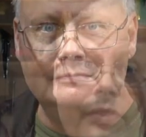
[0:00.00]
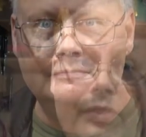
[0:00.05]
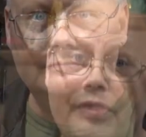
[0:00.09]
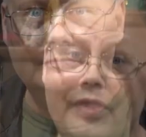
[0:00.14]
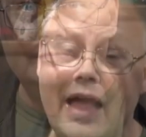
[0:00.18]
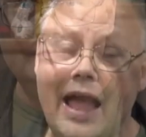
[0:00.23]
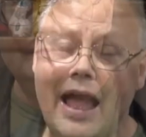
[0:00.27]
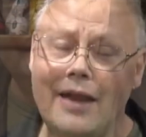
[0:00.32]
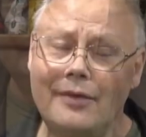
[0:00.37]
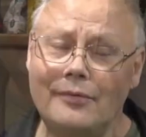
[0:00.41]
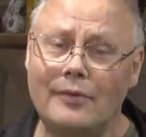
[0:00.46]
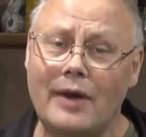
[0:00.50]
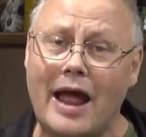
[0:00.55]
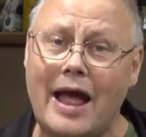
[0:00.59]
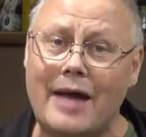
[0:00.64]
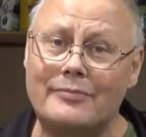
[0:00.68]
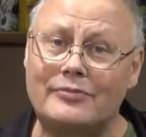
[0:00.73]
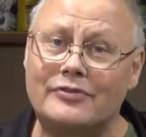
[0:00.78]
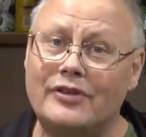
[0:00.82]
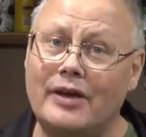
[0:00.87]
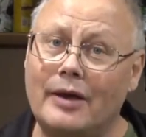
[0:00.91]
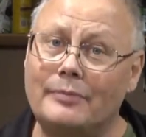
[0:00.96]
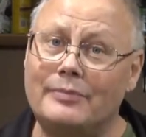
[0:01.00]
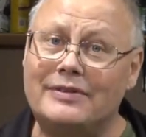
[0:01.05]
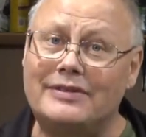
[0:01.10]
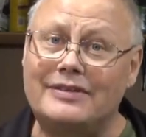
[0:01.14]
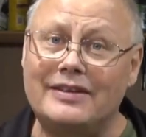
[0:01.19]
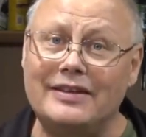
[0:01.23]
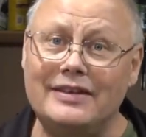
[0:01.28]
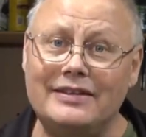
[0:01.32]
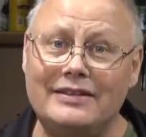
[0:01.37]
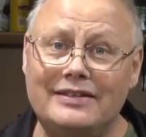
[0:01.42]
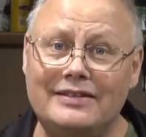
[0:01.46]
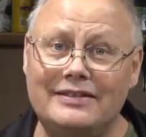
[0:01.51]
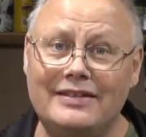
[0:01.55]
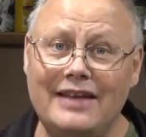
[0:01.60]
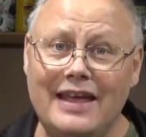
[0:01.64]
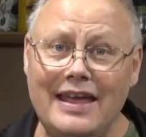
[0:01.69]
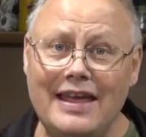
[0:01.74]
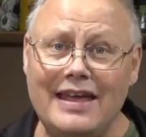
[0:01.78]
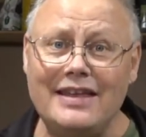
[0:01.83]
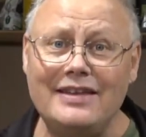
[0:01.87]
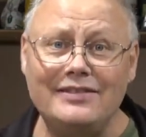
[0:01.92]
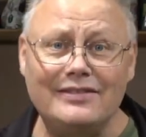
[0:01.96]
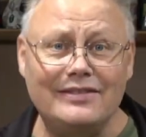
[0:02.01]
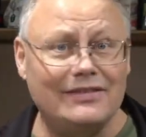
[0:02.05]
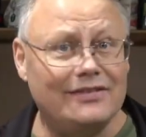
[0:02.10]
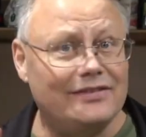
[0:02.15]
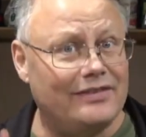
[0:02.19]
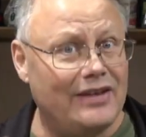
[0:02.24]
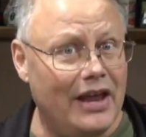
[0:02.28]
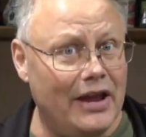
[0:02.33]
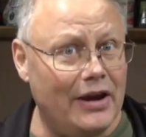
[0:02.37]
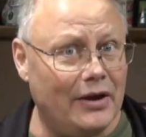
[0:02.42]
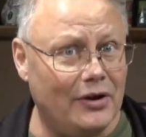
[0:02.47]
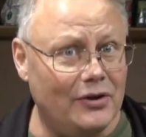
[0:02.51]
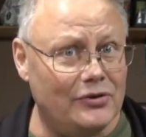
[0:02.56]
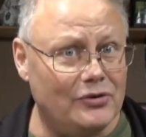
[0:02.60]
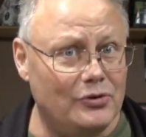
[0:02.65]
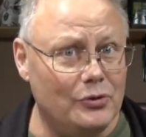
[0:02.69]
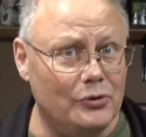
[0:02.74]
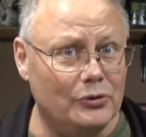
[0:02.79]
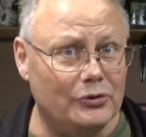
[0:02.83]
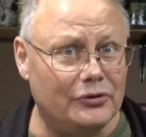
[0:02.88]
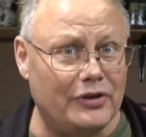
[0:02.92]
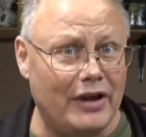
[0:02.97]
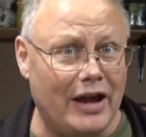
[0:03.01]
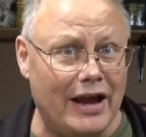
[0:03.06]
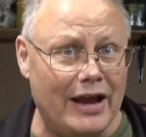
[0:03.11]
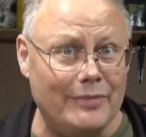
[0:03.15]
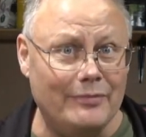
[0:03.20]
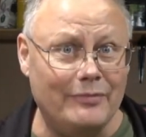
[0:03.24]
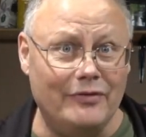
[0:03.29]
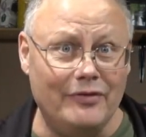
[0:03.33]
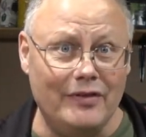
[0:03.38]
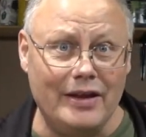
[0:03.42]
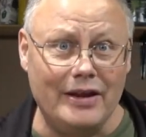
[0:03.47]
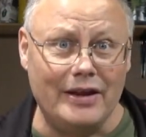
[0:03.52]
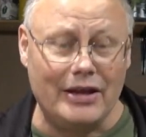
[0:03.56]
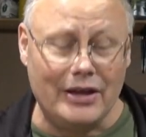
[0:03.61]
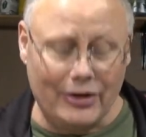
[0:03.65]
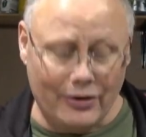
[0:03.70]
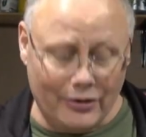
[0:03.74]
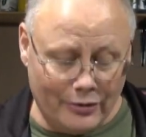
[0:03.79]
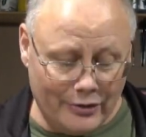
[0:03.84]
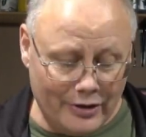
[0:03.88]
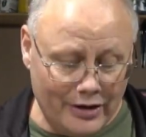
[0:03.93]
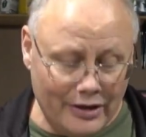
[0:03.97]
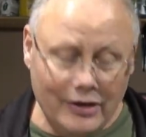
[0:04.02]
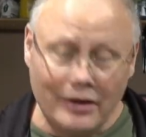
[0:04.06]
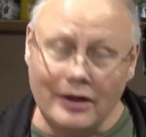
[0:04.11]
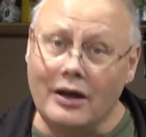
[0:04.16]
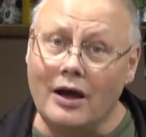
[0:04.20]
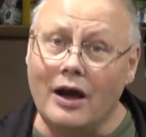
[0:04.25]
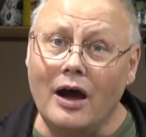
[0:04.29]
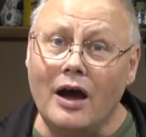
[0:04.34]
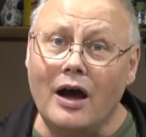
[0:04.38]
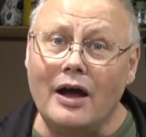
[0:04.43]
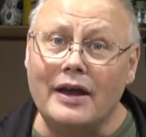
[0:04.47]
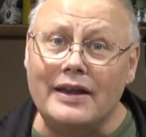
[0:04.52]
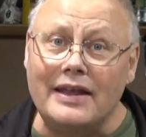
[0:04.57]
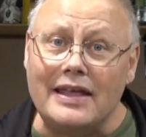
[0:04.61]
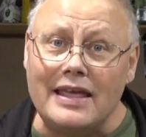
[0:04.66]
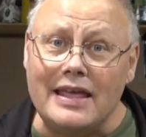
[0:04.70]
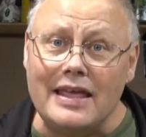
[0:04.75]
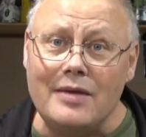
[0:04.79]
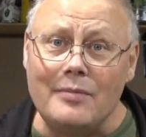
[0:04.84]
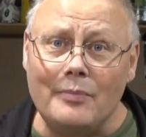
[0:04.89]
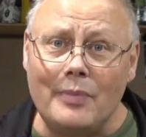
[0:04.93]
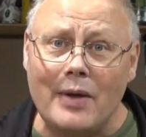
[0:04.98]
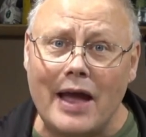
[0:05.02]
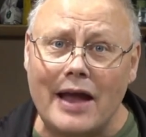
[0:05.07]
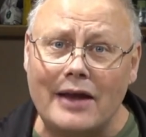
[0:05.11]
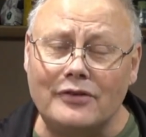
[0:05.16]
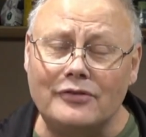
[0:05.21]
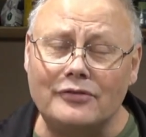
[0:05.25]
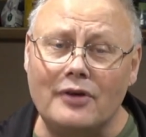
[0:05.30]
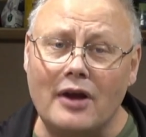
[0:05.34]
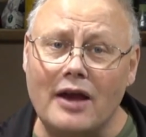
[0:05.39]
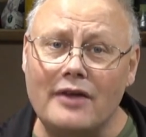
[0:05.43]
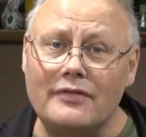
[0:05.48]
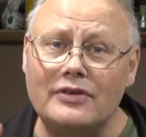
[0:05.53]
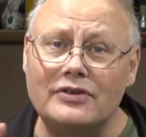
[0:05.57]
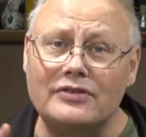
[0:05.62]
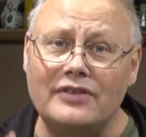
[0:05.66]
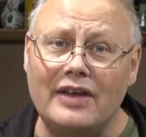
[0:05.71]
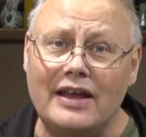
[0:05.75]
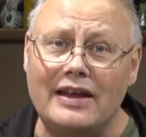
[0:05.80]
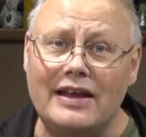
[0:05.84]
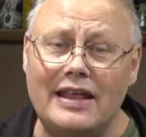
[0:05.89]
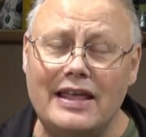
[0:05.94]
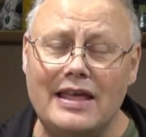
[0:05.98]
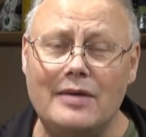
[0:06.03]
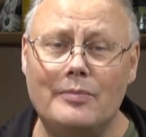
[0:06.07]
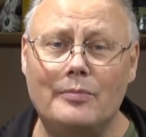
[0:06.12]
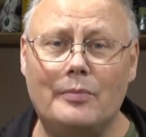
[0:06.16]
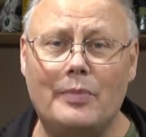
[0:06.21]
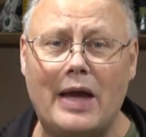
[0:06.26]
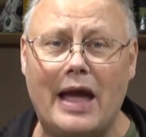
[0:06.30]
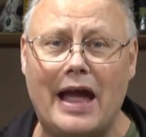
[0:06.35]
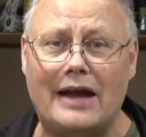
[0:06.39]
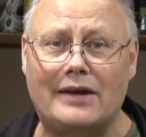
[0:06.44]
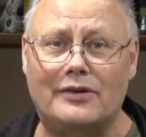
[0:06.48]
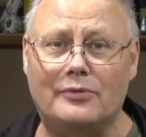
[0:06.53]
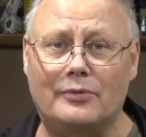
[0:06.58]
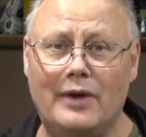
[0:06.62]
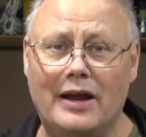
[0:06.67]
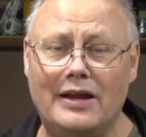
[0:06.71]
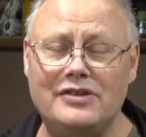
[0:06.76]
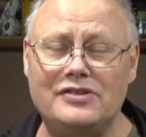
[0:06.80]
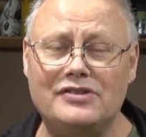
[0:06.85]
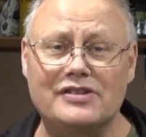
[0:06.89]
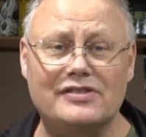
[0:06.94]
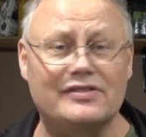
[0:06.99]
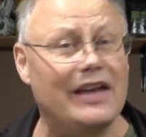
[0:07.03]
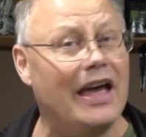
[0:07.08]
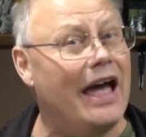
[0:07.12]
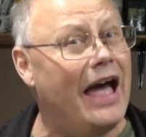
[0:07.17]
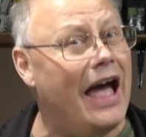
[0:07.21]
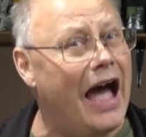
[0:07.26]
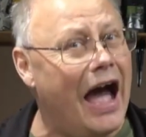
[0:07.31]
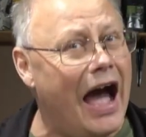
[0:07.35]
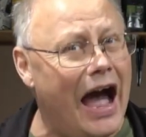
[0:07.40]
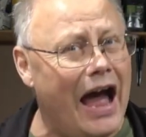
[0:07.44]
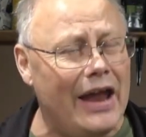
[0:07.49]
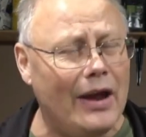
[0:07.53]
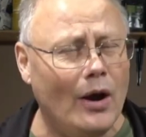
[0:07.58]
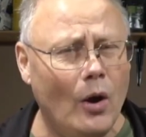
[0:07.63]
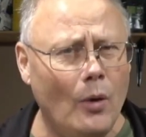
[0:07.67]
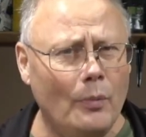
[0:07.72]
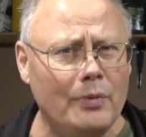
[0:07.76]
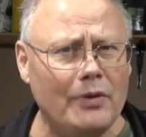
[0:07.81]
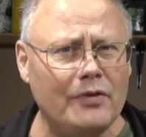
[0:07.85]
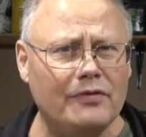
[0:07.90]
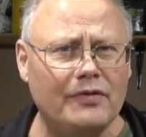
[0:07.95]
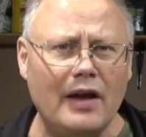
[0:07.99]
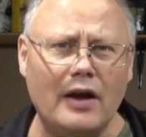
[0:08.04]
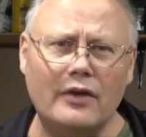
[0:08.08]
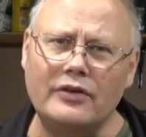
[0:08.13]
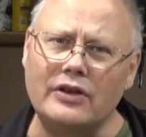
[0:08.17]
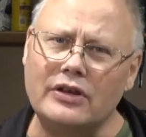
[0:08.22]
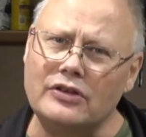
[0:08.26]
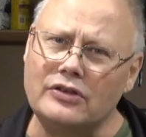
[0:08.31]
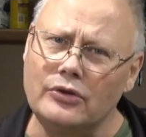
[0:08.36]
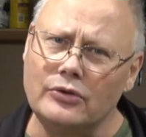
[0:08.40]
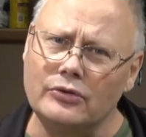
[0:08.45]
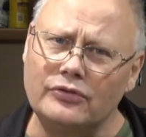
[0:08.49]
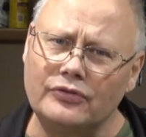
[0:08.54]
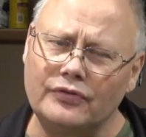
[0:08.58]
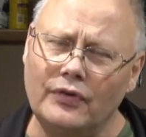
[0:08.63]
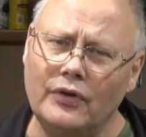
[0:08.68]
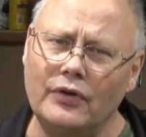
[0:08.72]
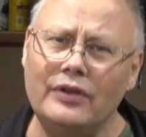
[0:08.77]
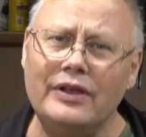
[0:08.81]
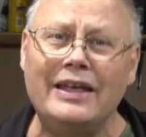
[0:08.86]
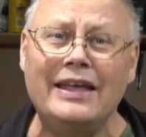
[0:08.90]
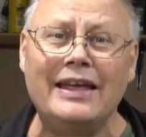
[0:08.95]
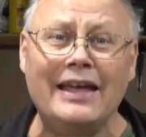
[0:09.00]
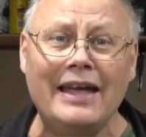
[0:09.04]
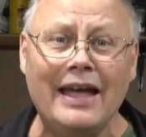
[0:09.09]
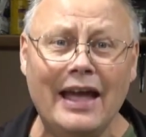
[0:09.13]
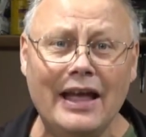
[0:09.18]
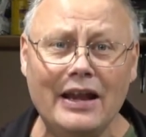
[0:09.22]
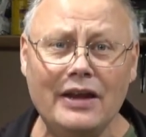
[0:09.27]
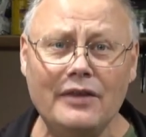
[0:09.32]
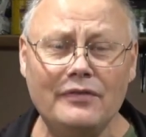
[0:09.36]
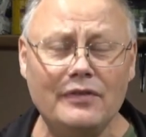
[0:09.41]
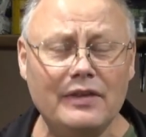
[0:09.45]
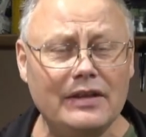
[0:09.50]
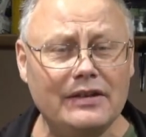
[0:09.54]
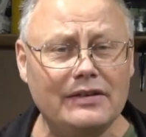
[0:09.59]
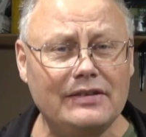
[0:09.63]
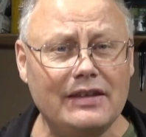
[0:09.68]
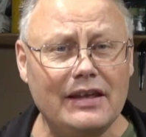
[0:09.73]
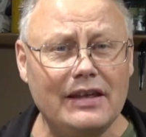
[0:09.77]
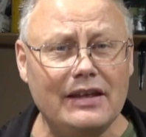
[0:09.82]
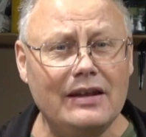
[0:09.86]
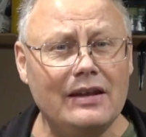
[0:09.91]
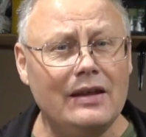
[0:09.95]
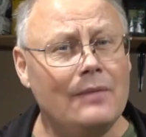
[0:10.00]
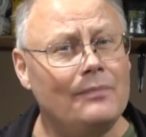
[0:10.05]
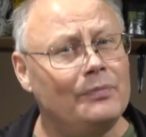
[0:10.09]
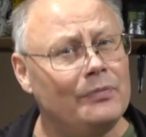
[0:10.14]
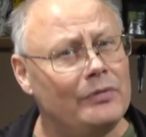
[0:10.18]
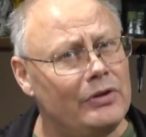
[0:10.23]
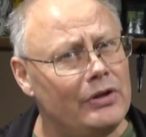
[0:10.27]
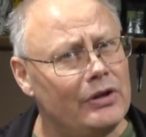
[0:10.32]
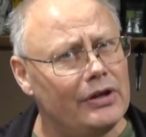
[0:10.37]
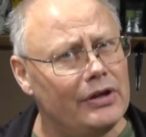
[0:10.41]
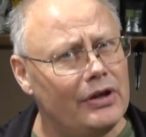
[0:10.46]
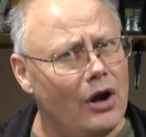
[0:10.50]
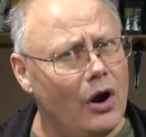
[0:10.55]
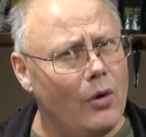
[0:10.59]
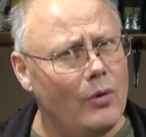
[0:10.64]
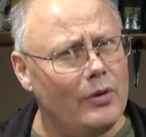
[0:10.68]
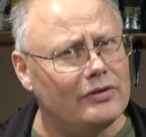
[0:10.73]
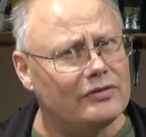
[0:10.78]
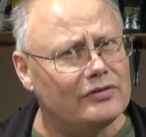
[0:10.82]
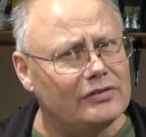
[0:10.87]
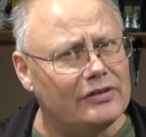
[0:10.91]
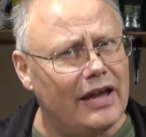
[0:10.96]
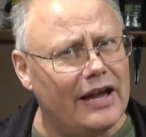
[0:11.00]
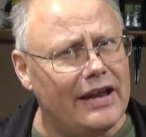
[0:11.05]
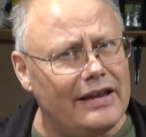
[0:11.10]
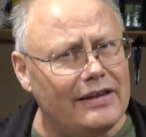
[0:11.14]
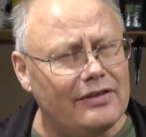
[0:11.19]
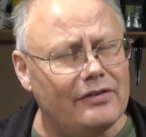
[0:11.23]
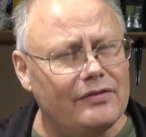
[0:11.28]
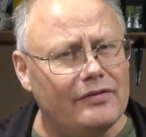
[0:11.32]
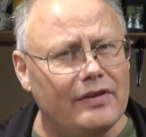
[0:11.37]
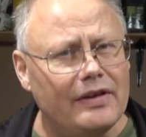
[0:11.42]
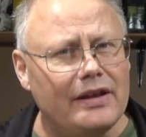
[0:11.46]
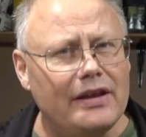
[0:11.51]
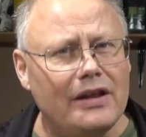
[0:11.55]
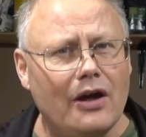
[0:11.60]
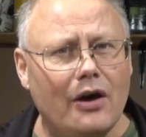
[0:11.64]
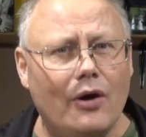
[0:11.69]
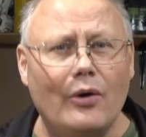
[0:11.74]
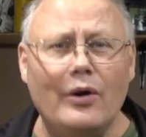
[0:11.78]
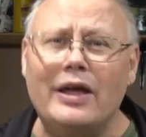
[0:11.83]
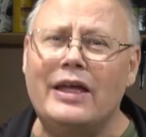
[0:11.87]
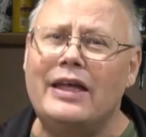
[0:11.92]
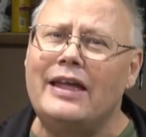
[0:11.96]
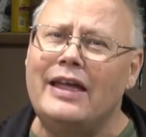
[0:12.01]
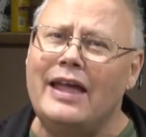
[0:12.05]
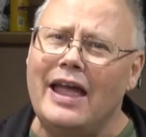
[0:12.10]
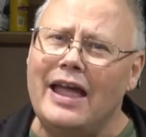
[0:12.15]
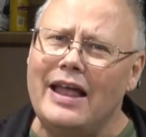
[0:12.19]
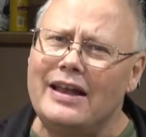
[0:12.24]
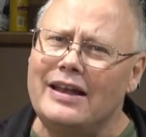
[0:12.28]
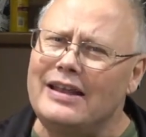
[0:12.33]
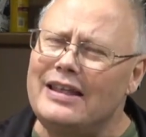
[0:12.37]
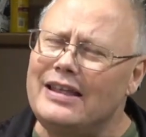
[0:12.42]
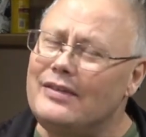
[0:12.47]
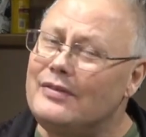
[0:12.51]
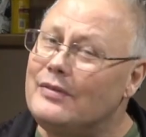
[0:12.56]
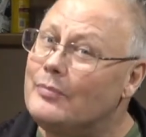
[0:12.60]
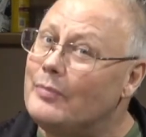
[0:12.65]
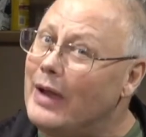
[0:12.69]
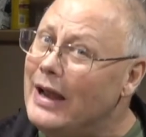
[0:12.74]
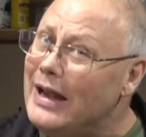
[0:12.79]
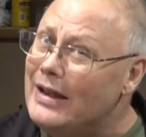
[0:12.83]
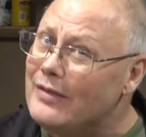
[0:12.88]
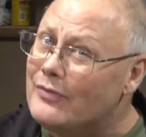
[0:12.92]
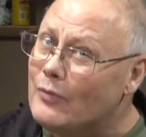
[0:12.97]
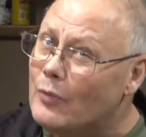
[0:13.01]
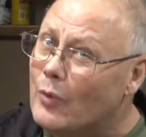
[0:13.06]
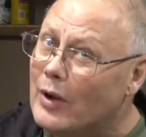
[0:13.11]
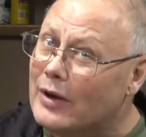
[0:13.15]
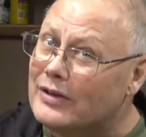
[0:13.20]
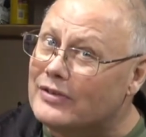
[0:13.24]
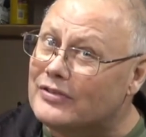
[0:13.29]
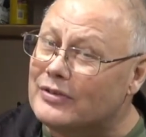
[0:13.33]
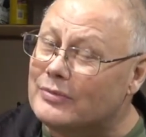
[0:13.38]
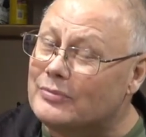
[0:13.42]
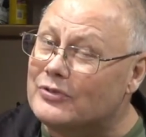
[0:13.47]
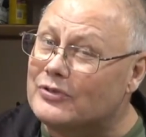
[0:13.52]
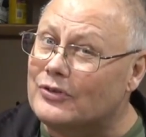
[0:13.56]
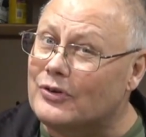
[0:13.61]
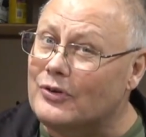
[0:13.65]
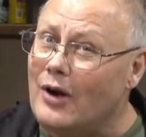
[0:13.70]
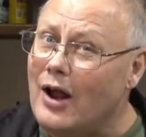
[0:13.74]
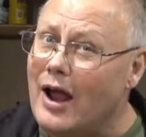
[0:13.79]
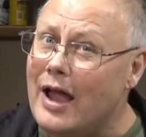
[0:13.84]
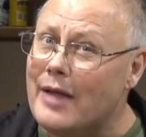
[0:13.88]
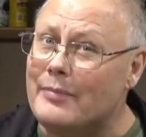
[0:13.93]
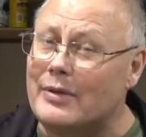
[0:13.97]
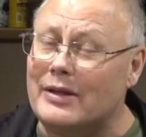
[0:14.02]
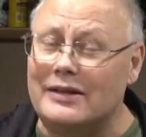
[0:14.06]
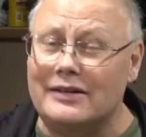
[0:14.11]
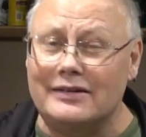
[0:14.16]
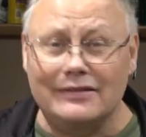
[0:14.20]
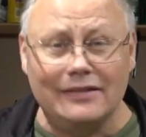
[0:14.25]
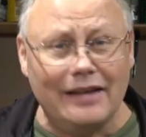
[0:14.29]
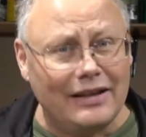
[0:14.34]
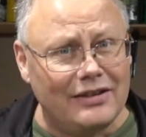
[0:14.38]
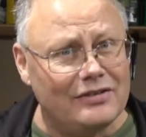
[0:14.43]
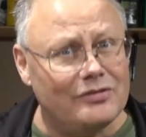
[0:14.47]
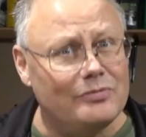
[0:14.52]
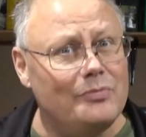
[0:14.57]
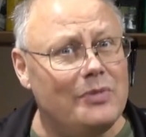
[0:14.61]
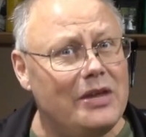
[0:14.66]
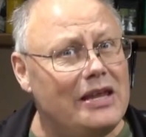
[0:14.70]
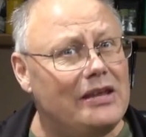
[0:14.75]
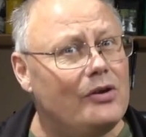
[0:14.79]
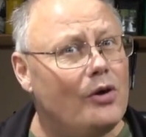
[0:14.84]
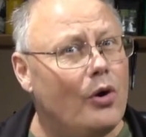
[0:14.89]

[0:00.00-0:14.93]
That wraps up today's Tinker Tool Time video on impact drivers and impact wrenches. I hope you found it useful, and if you did, you can always like the video, and you might even want to subscribe. It lets me